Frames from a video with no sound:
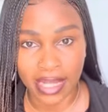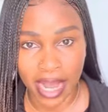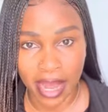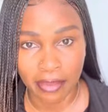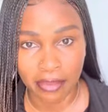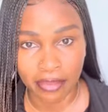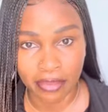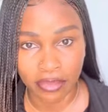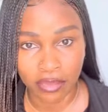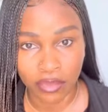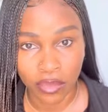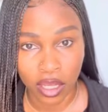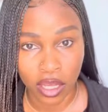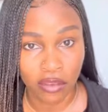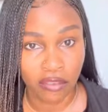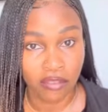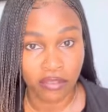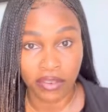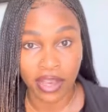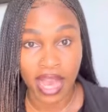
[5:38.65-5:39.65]
them
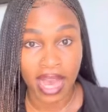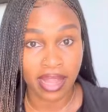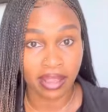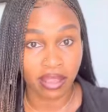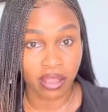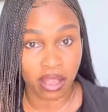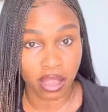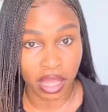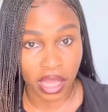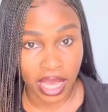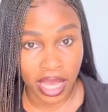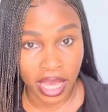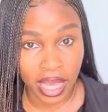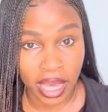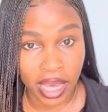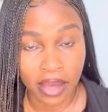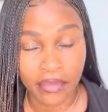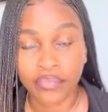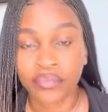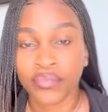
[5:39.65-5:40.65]
via the link,